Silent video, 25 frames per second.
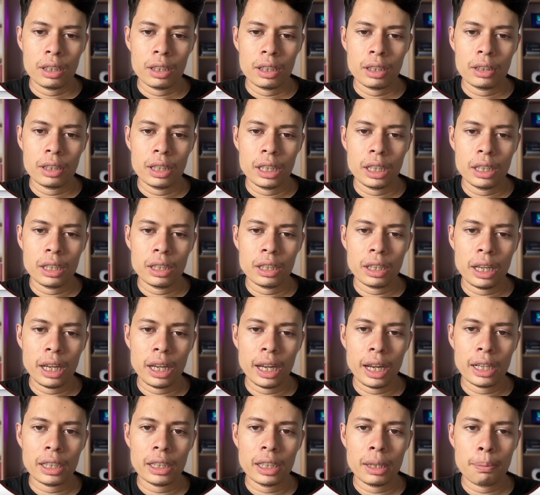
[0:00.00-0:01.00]
then
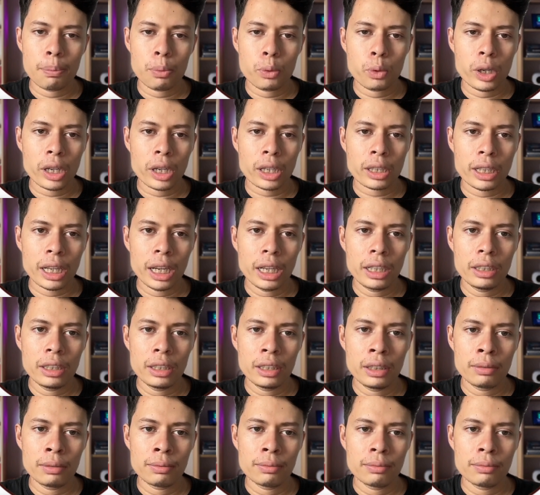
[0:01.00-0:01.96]
add the product ID